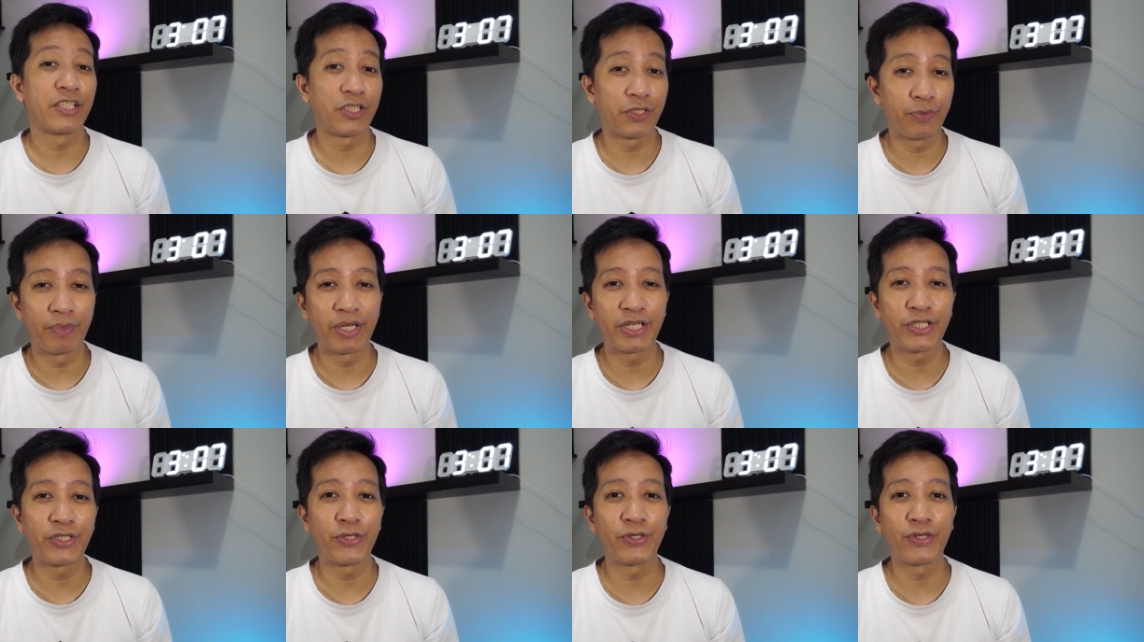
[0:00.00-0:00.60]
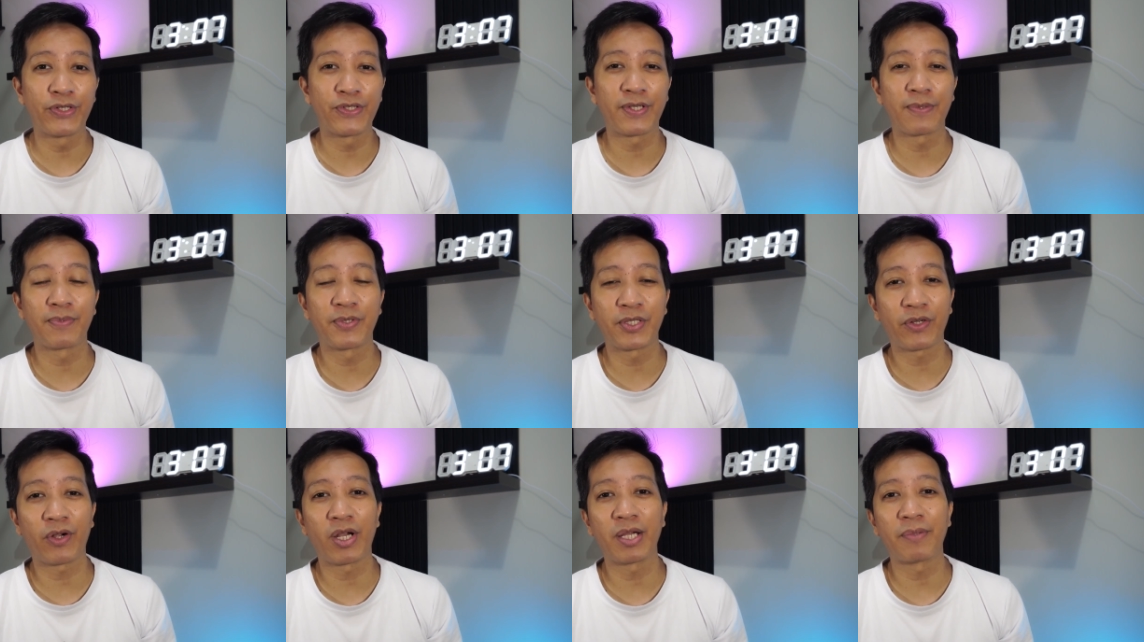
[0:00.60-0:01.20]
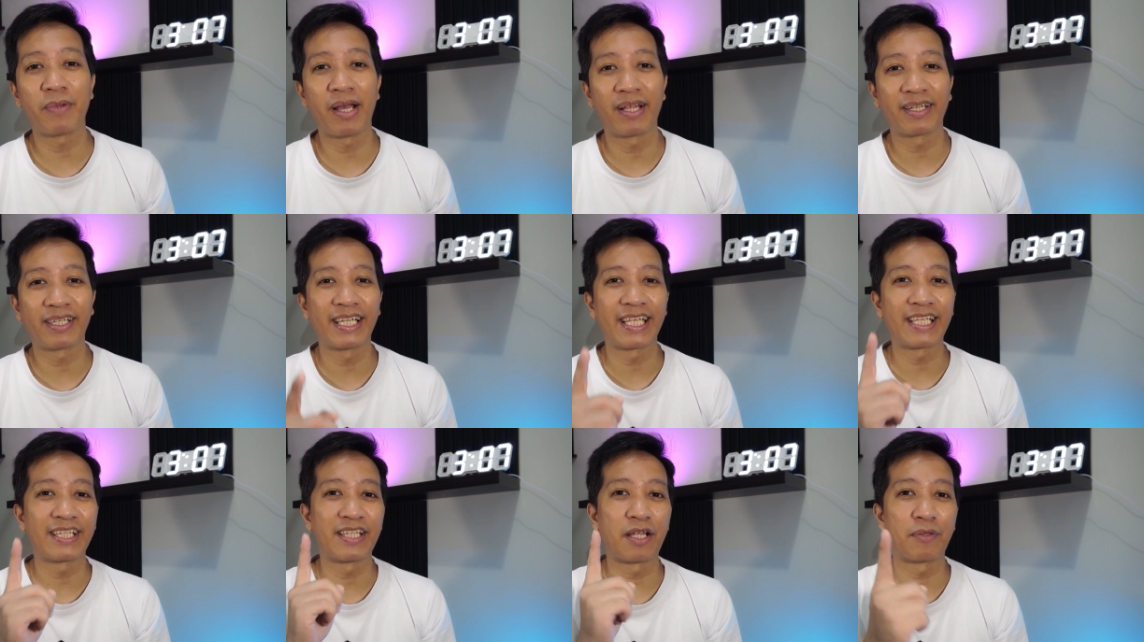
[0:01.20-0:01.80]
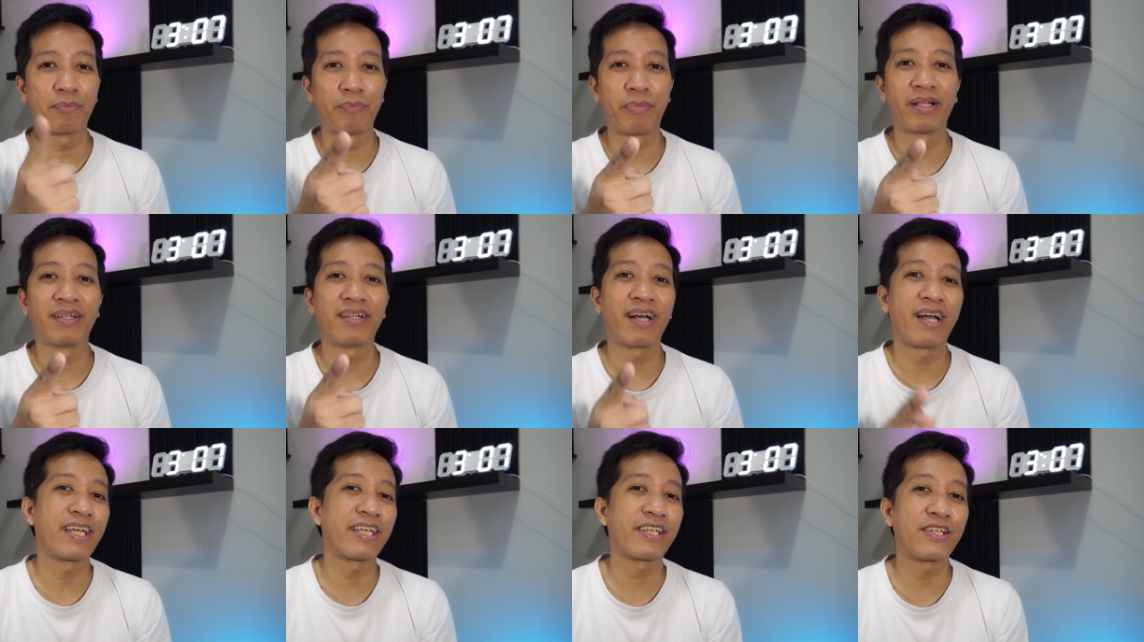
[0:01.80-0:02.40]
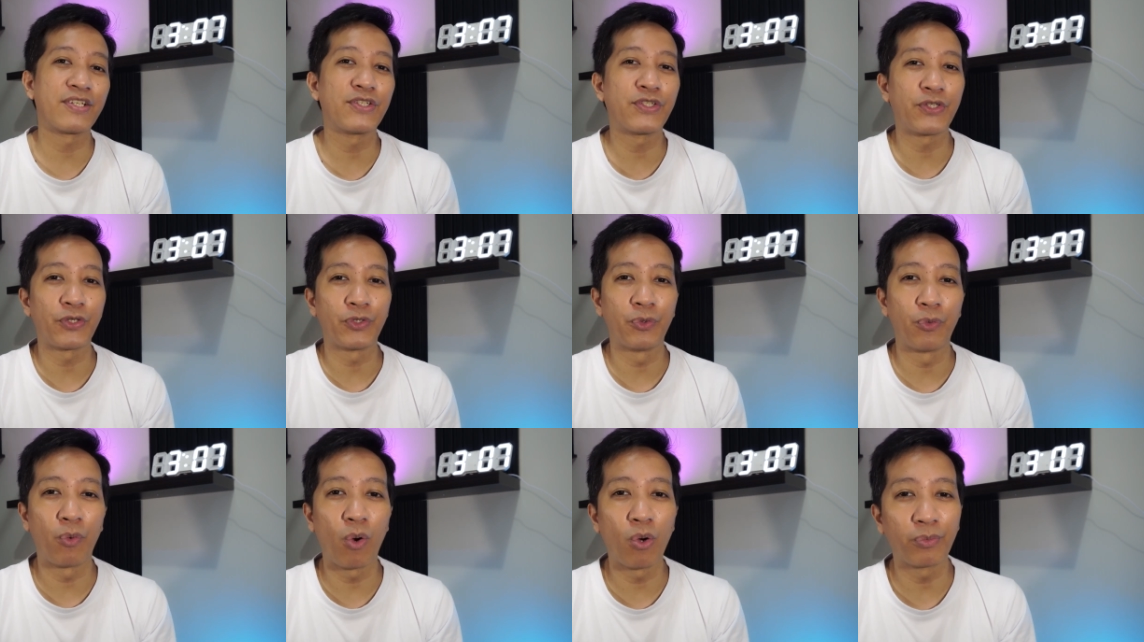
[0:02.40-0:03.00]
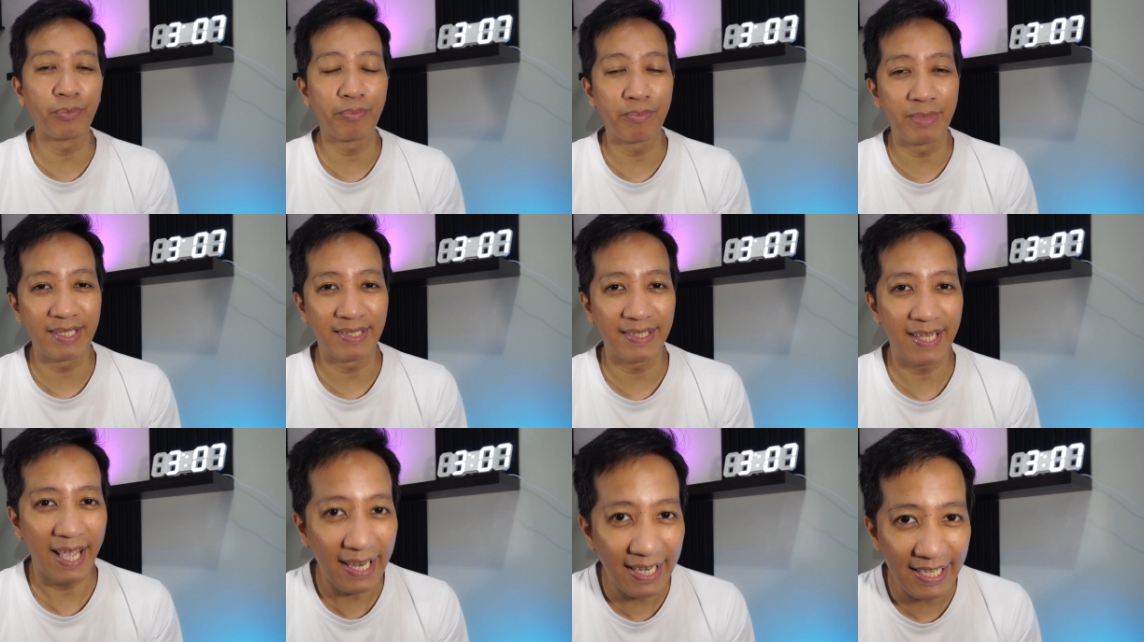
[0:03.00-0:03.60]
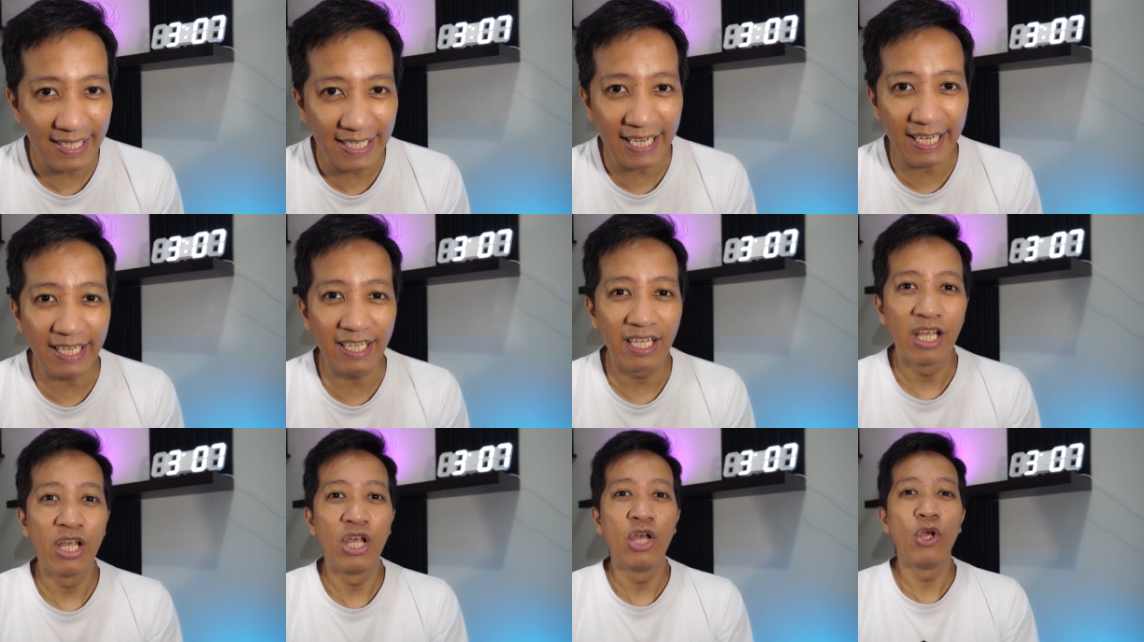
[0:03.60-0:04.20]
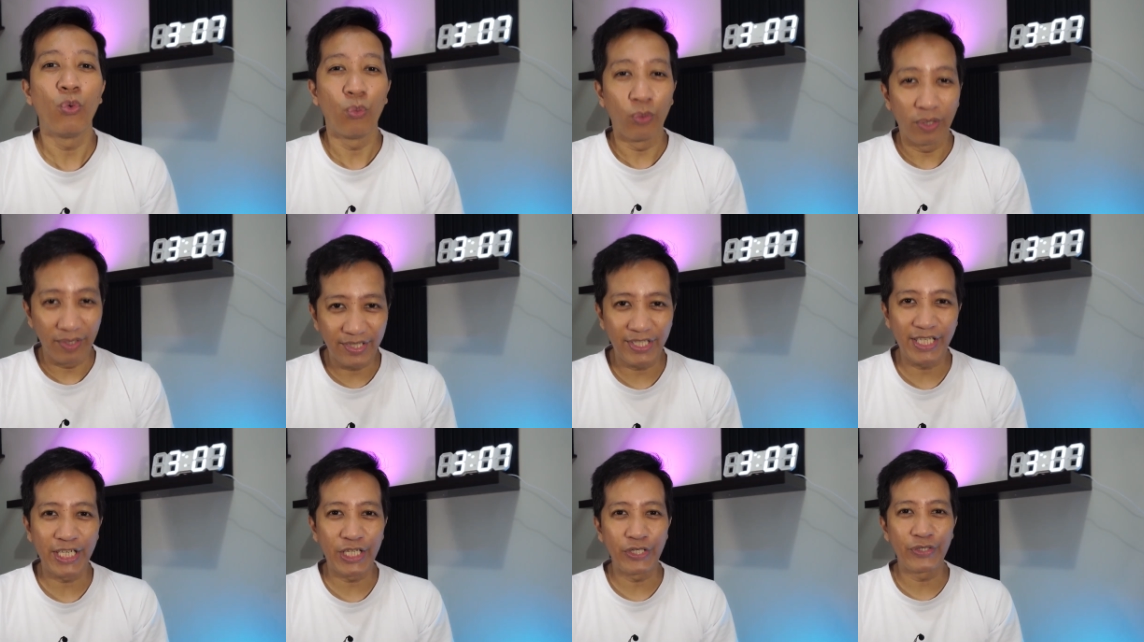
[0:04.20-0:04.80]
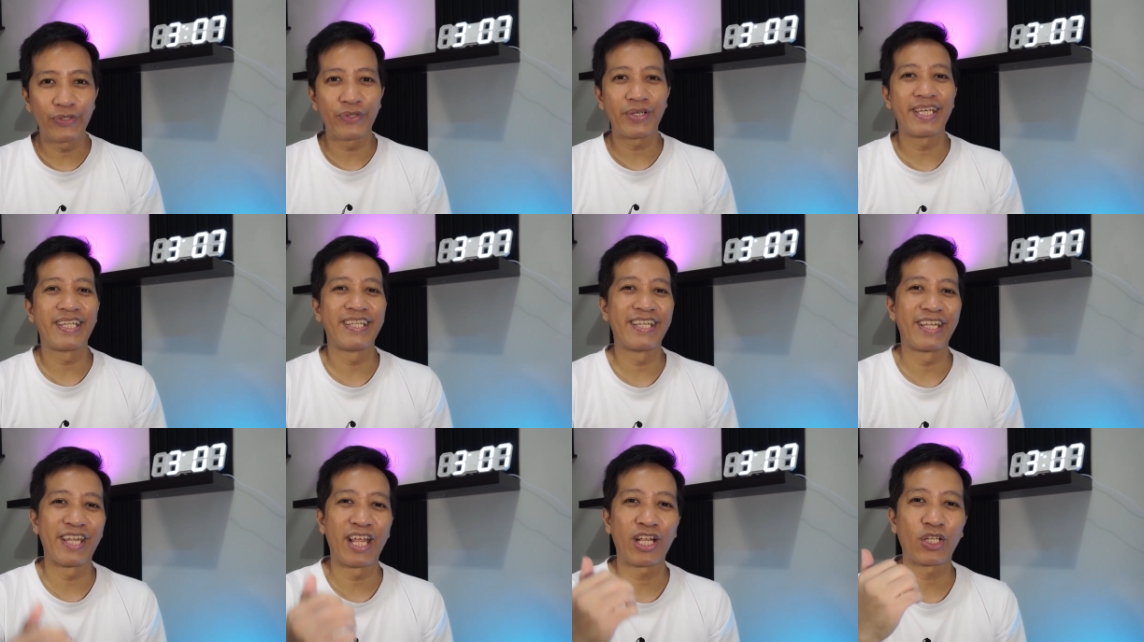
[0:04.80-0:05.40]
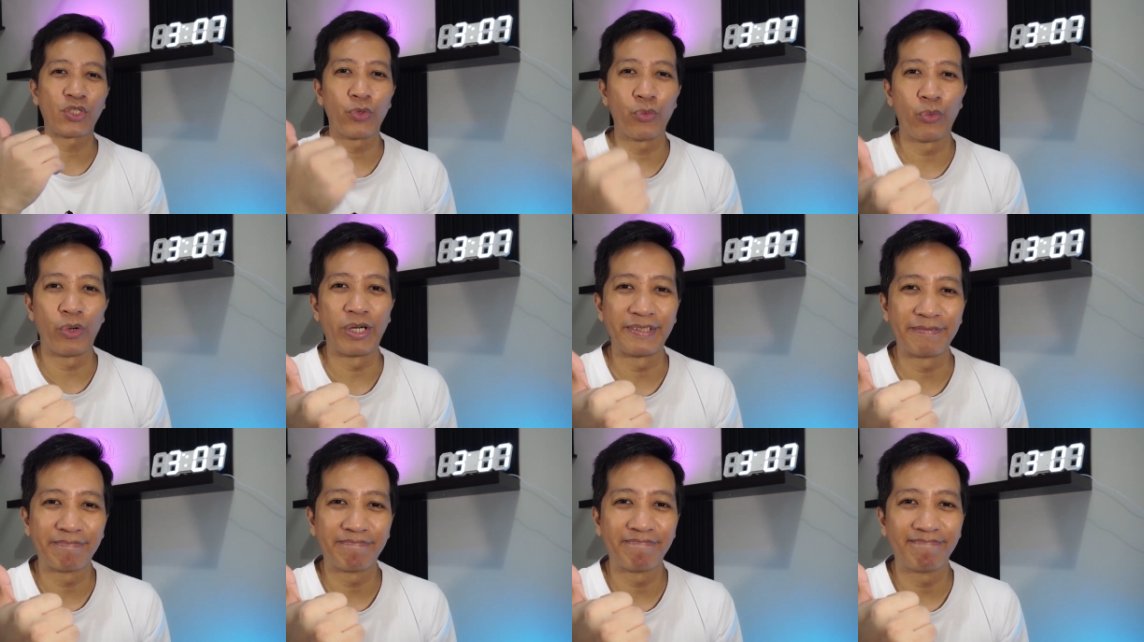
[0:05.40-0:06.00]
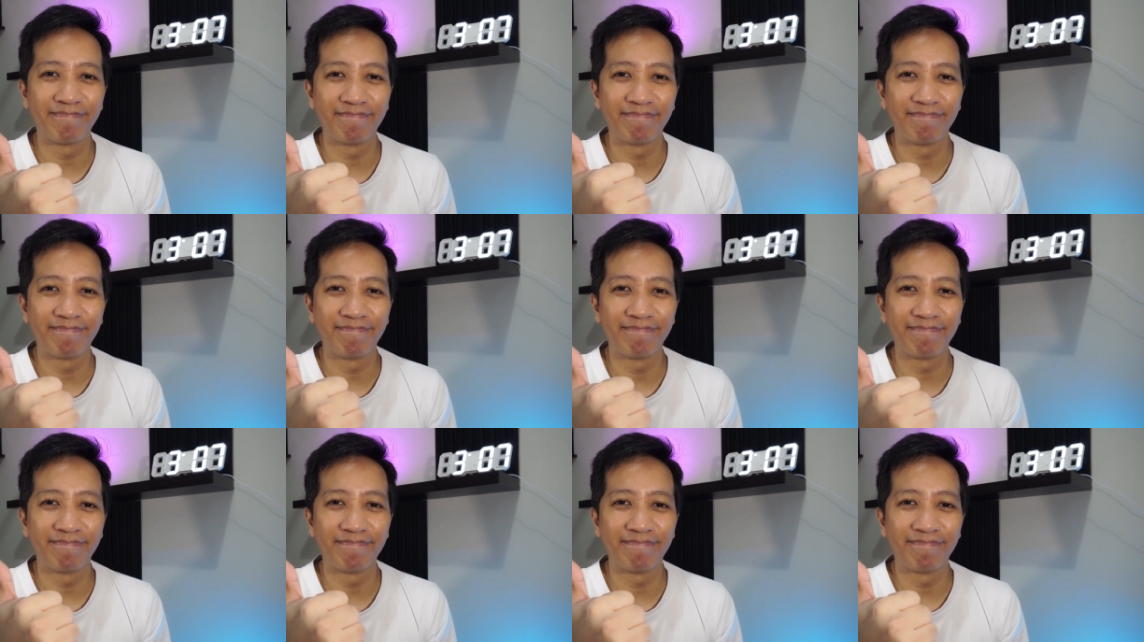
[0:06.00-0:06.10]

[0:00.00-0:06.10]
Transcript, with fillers: Just make sure you subscribe and click that bell icon so you won't miss anything. We'll see you in the next one.